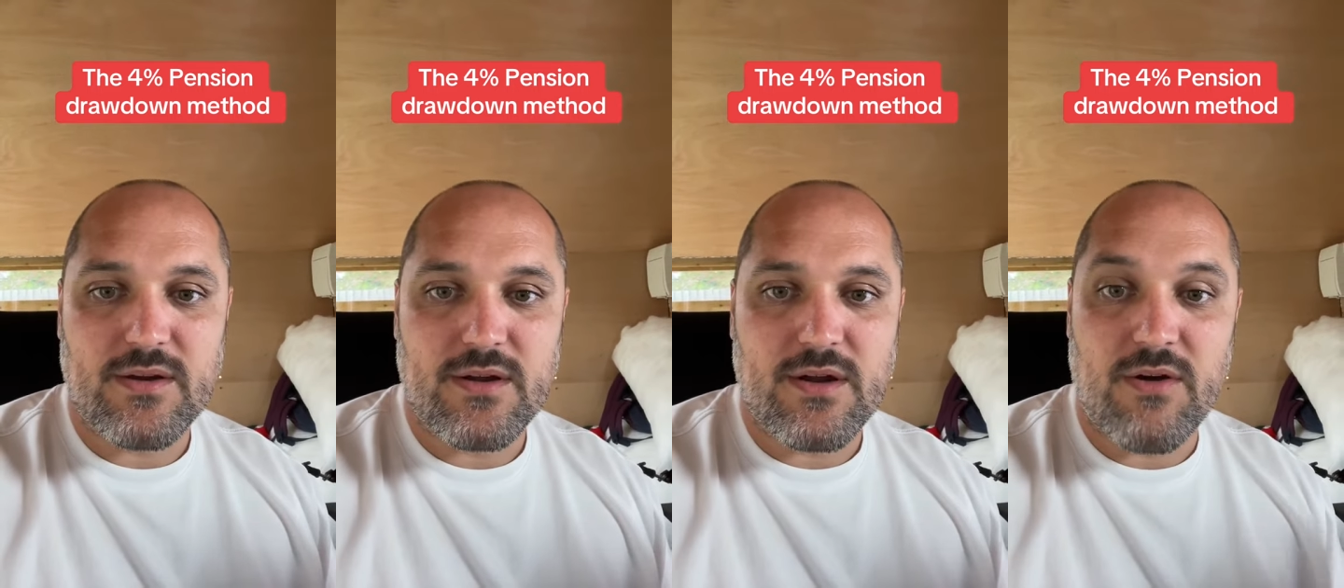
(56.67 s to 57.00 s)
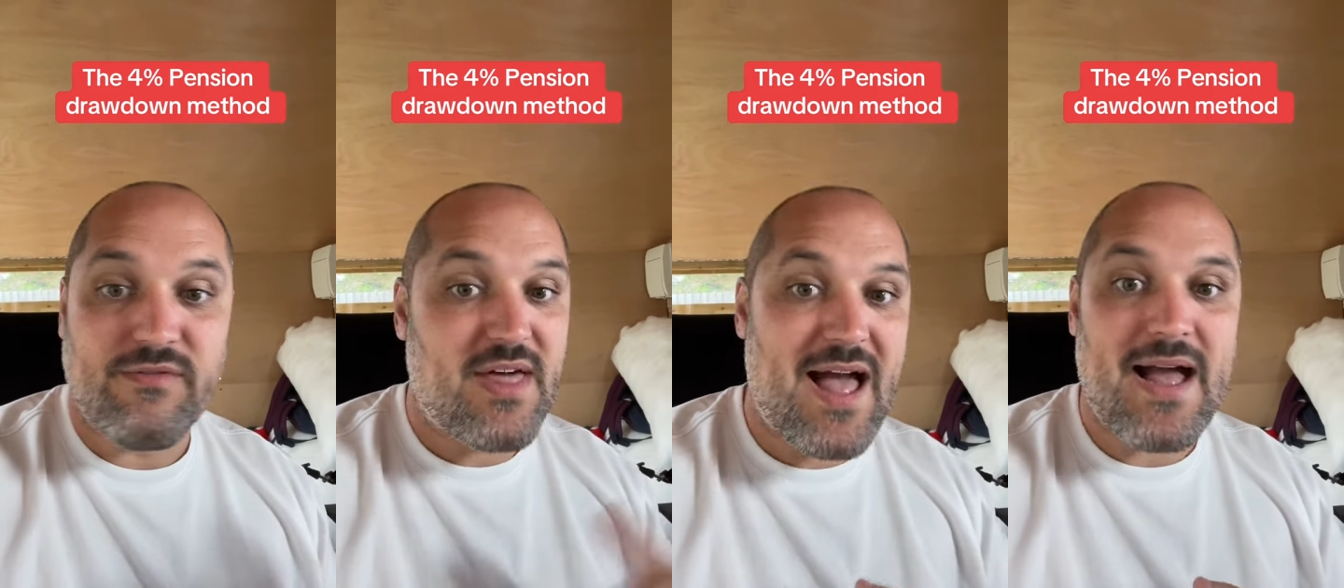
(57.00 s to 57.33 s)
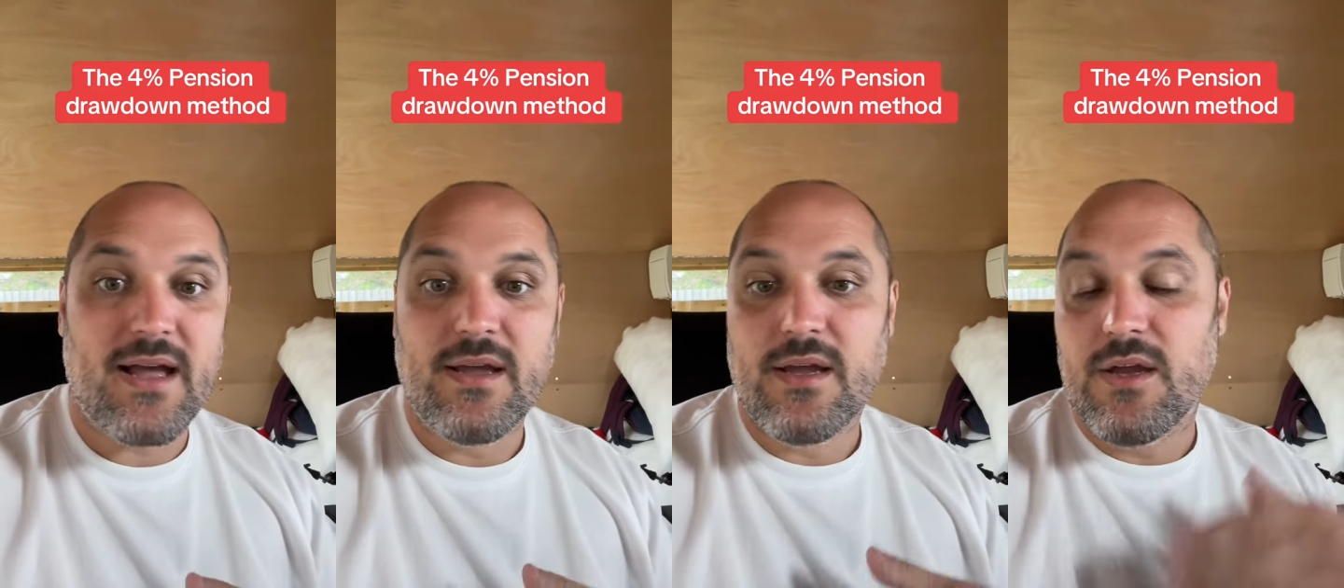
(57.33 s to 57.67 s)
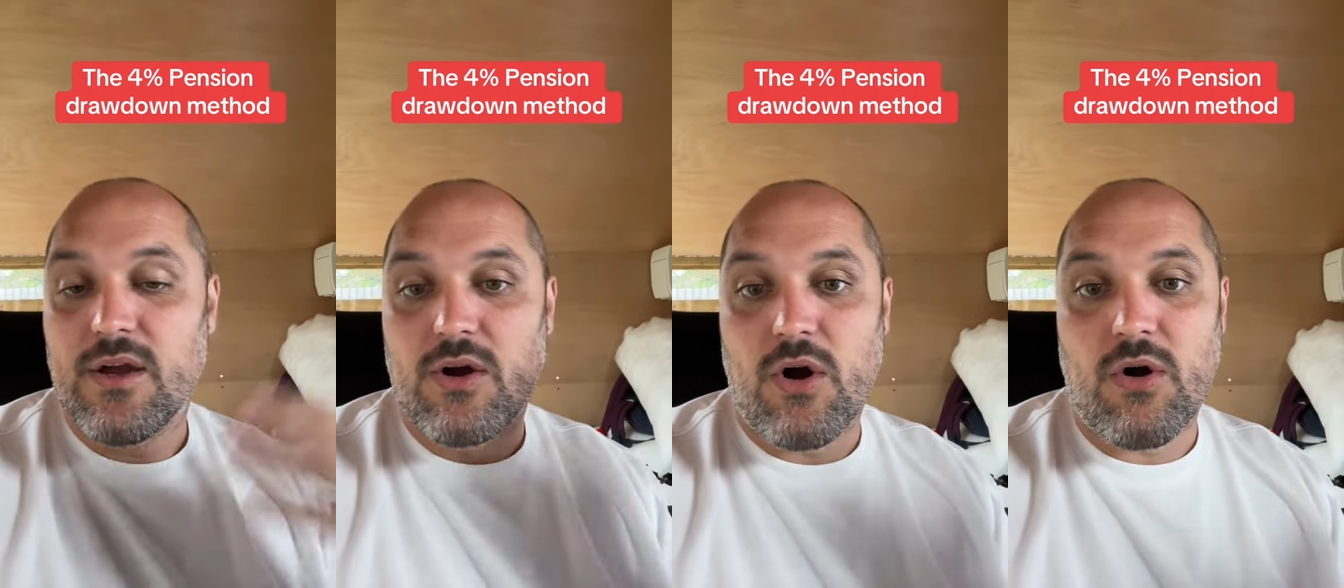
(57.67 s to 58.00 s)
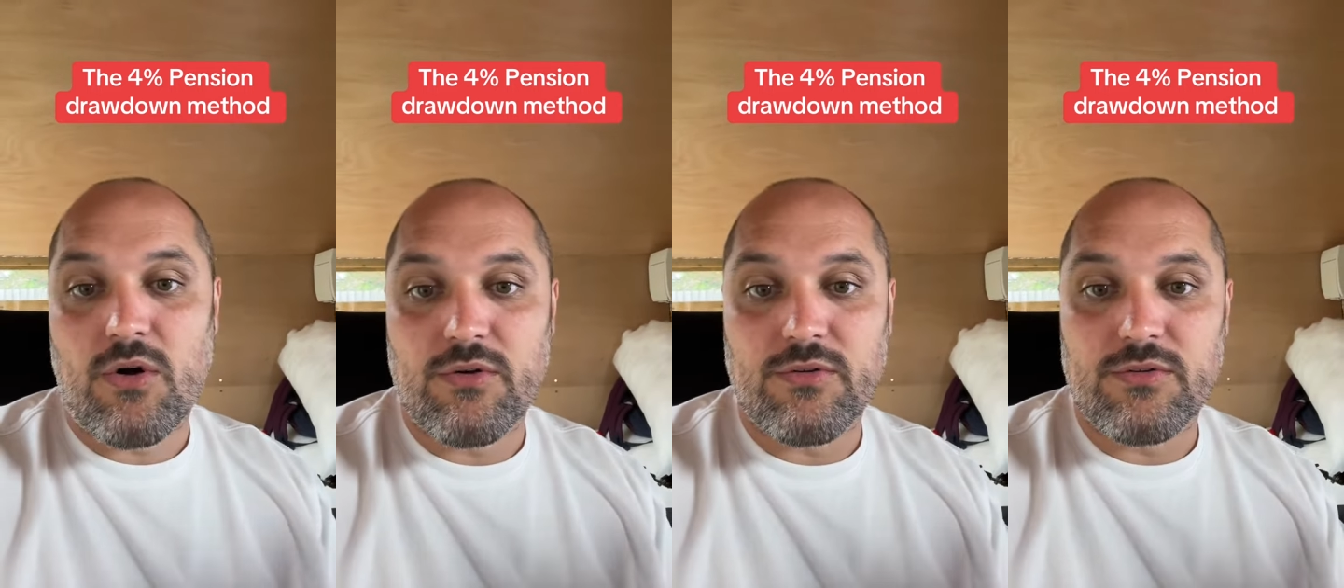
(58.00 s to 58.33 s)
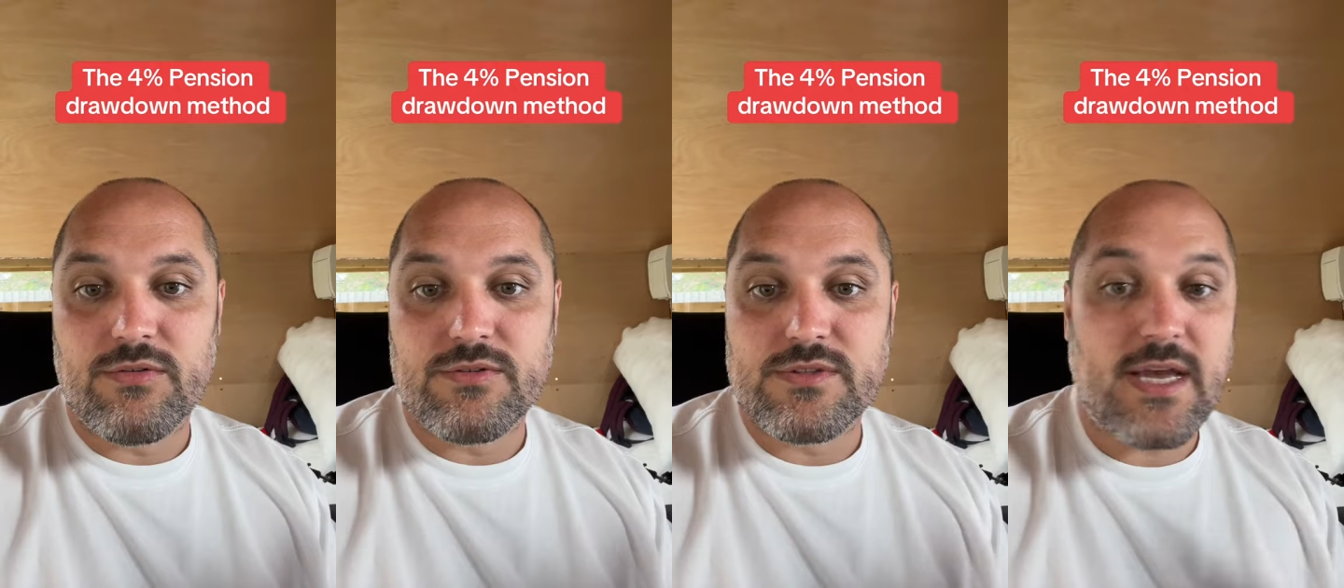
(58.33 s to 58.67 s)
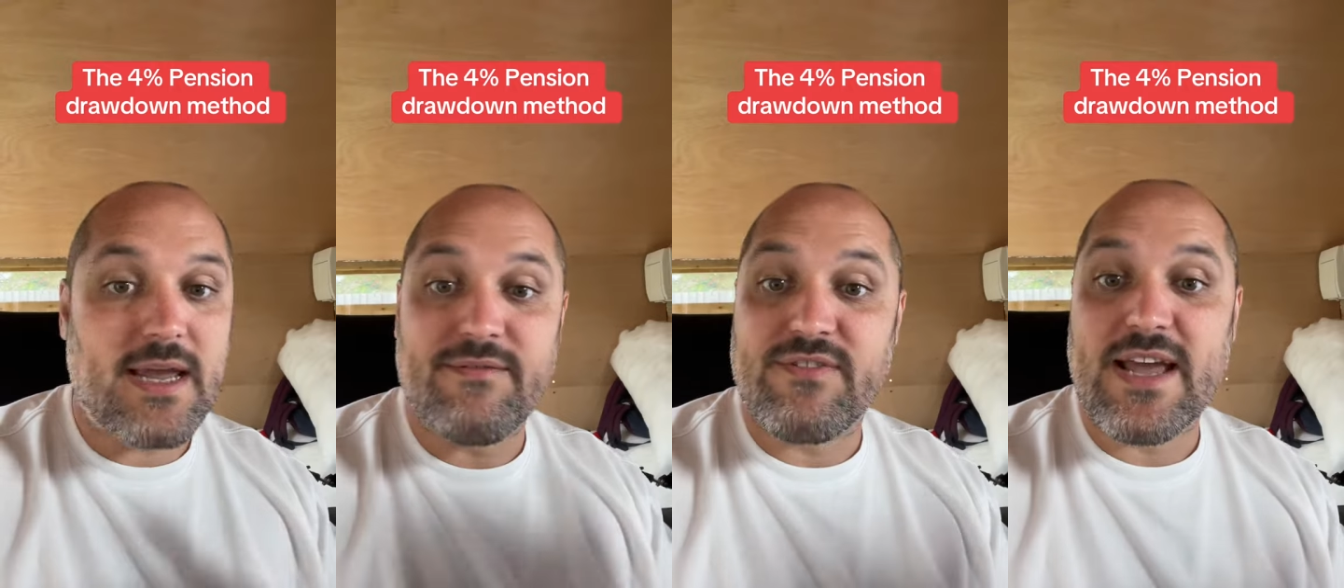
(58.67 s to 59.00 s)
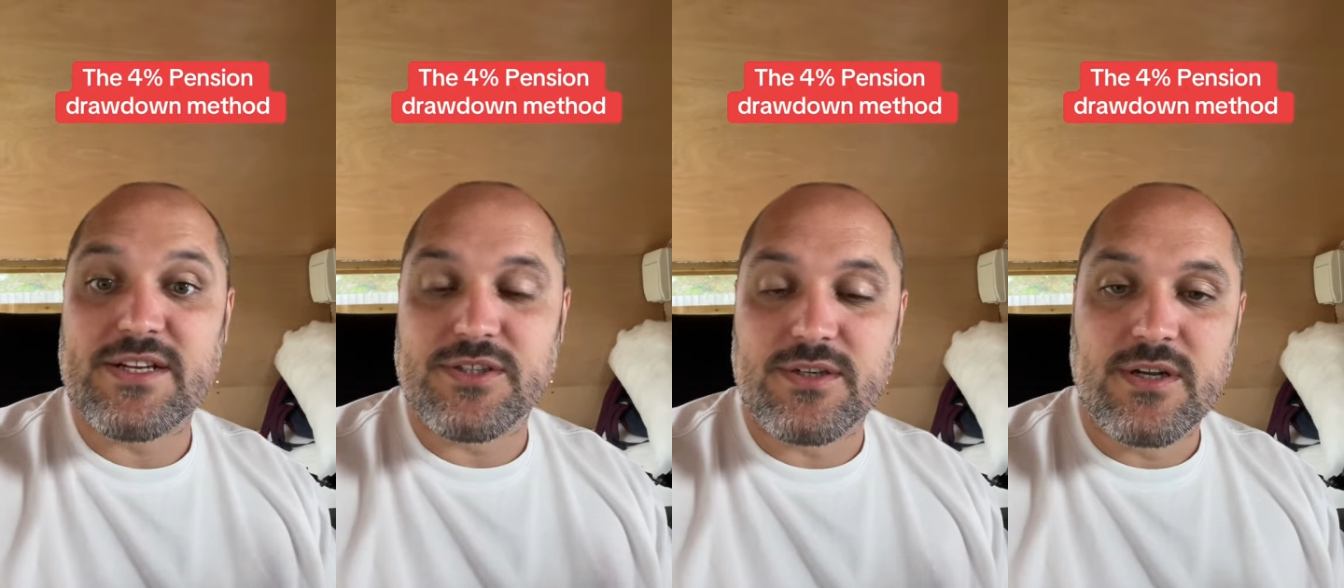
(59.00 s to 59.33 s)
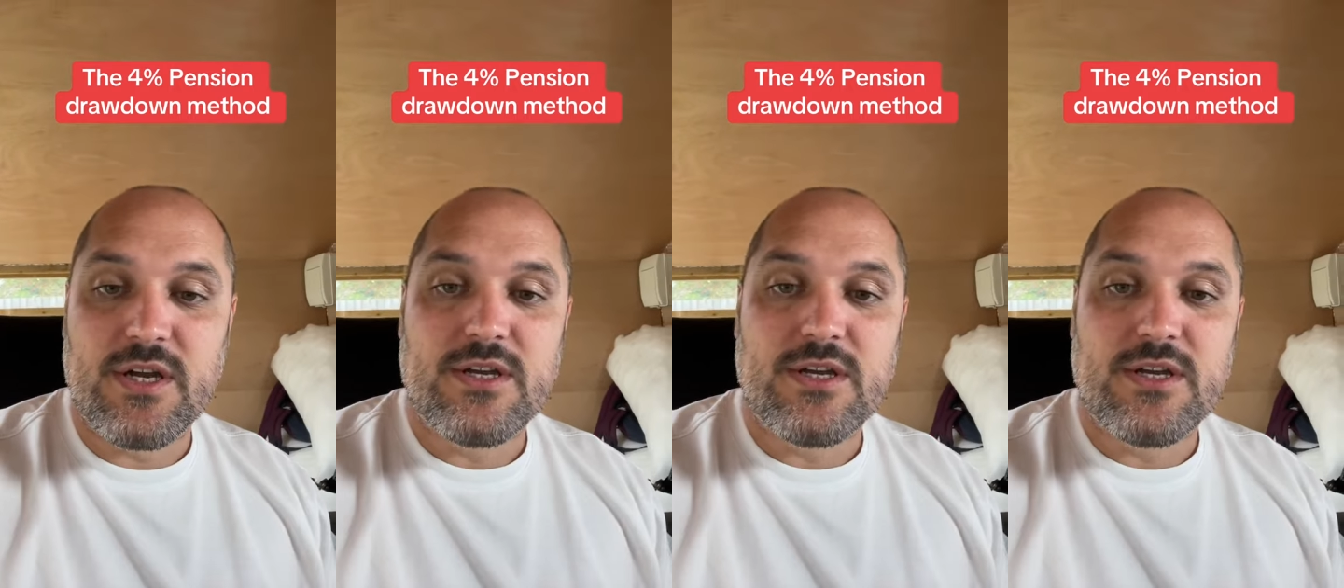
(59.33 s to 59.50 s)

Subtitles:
of that on, say, inflation.